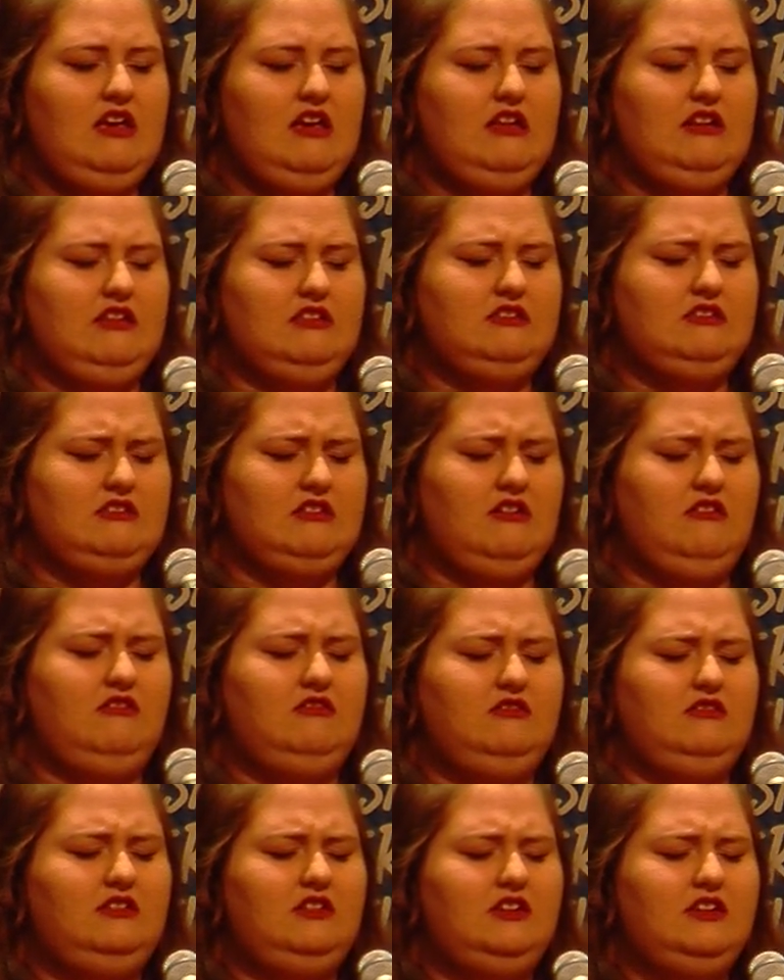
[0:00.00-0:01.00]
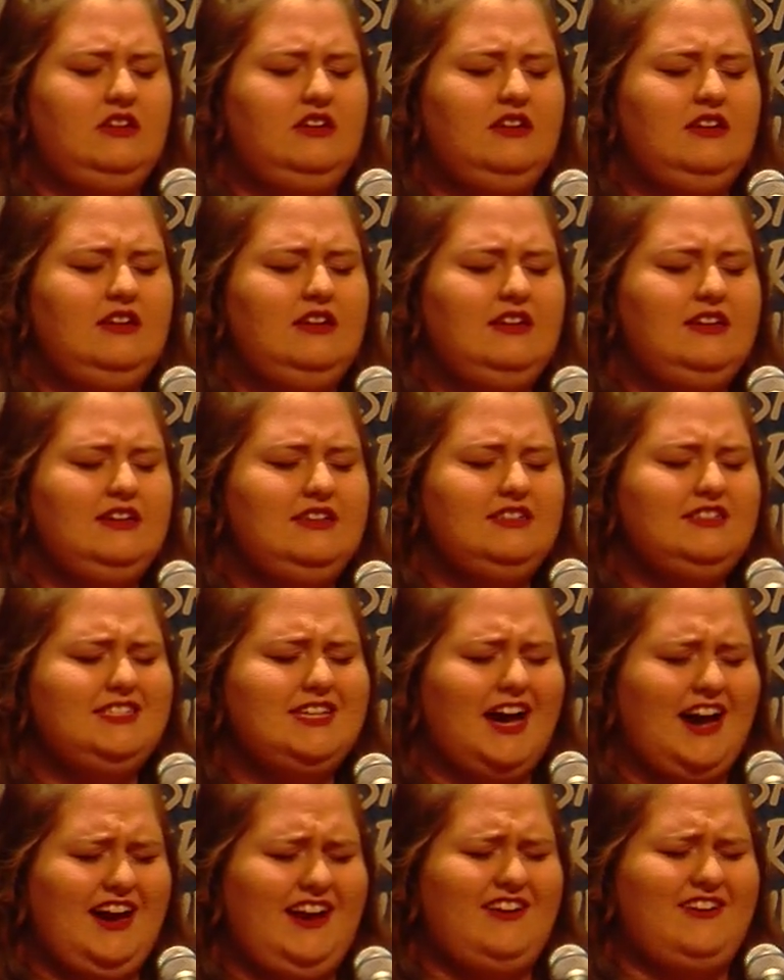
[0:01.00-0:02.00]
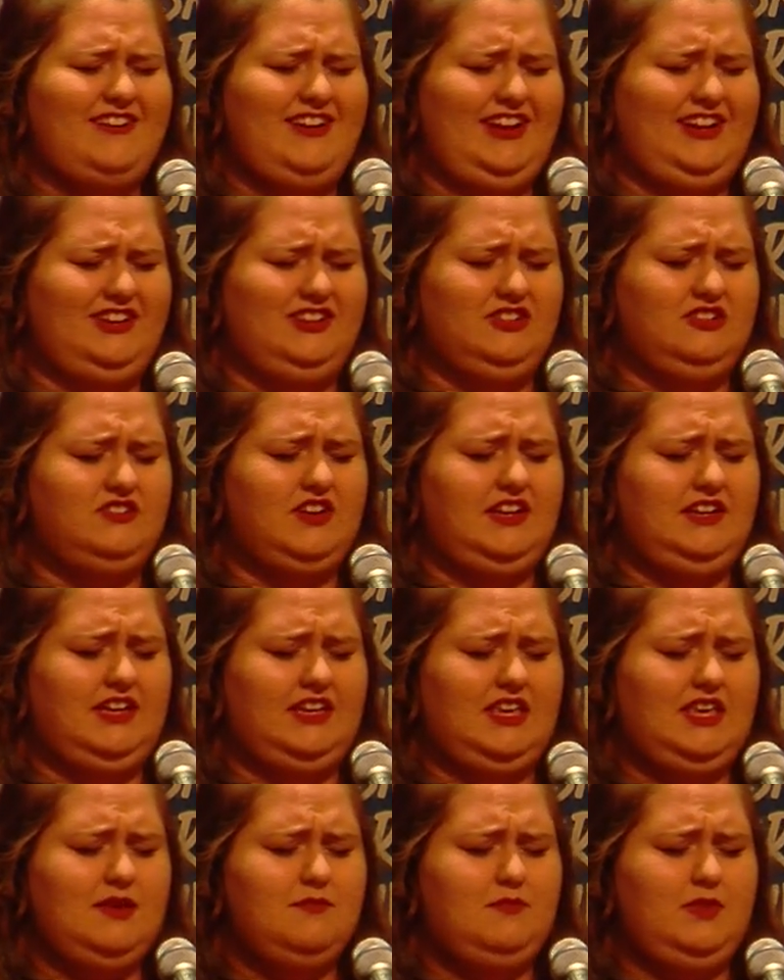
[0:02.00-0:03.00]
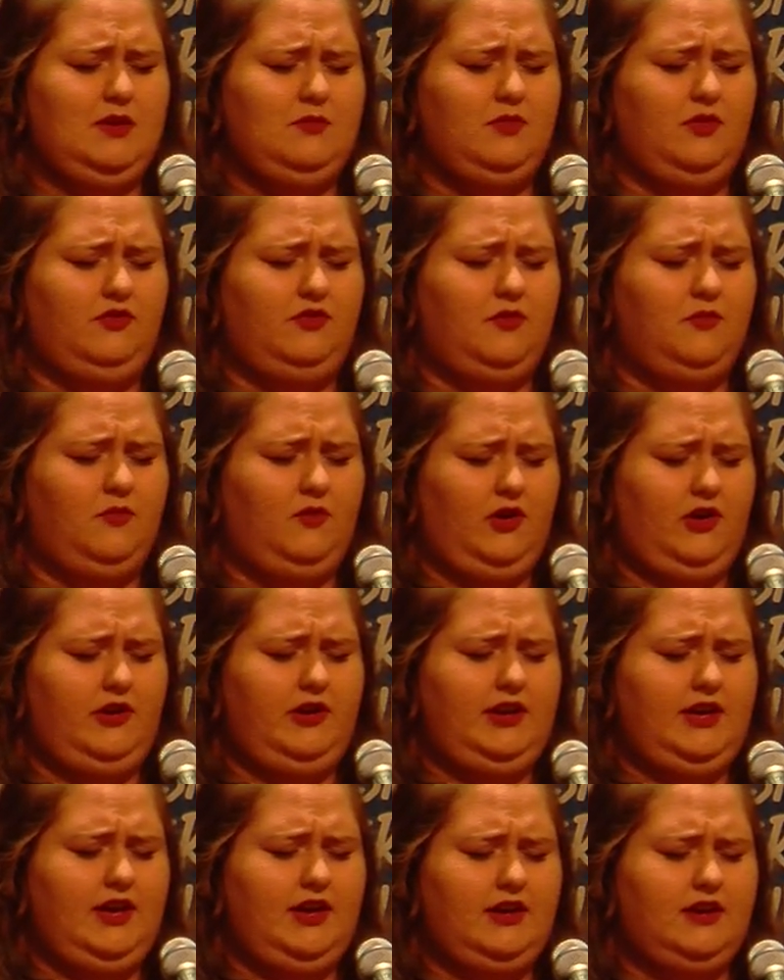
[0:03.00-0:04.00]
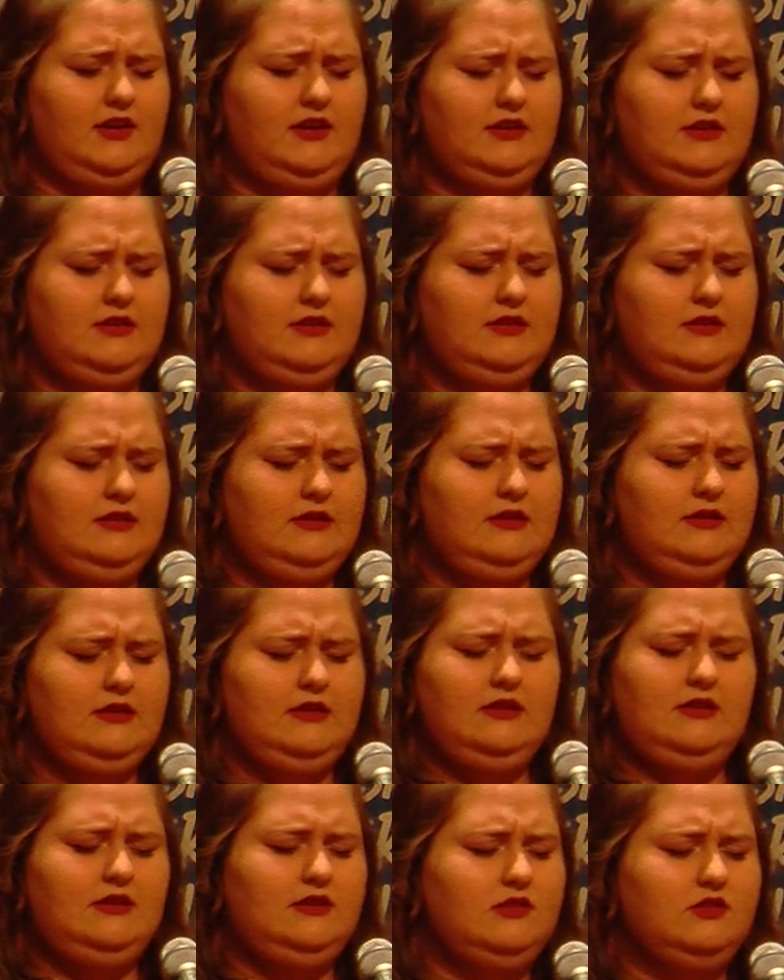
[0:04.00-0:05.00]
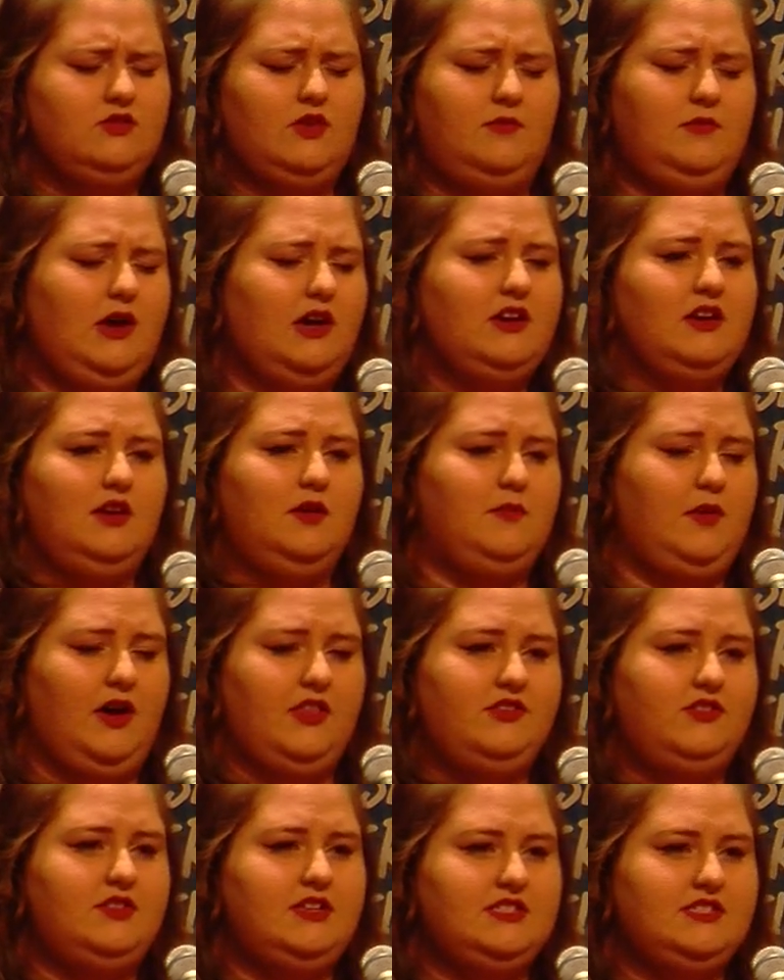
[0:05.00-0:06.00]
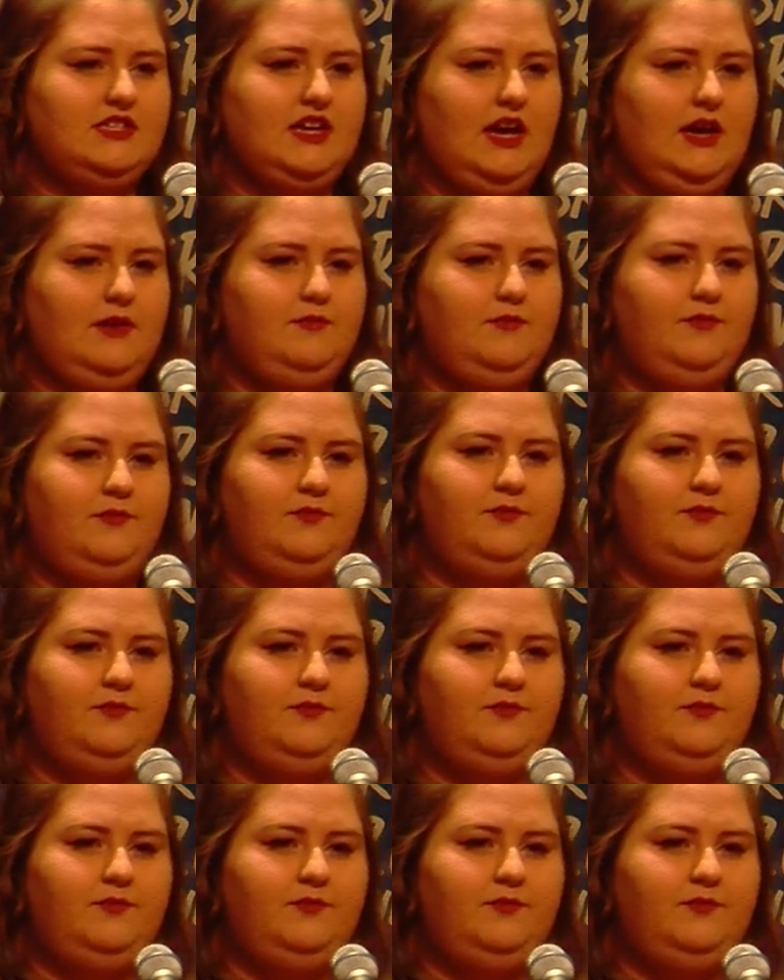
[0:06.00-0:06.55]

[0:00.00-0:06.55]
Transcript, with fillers: And it's so tiring trying to keep people from worrying. So I'm not going to bother this time.